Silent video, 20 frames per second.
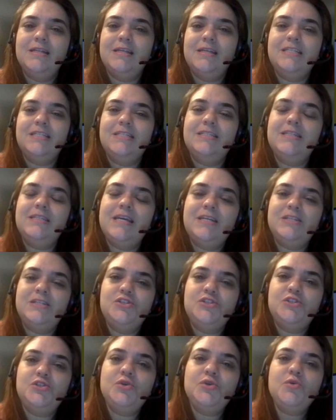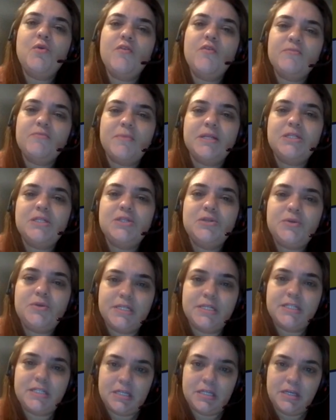the stage 2 of
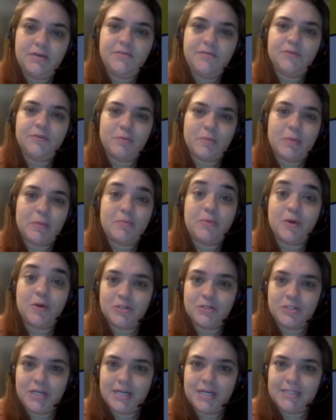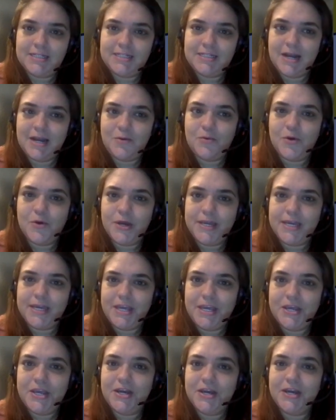maturity from a project that I work
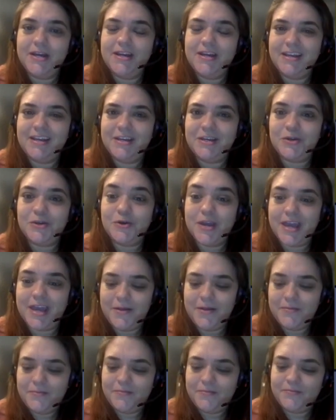here in UK.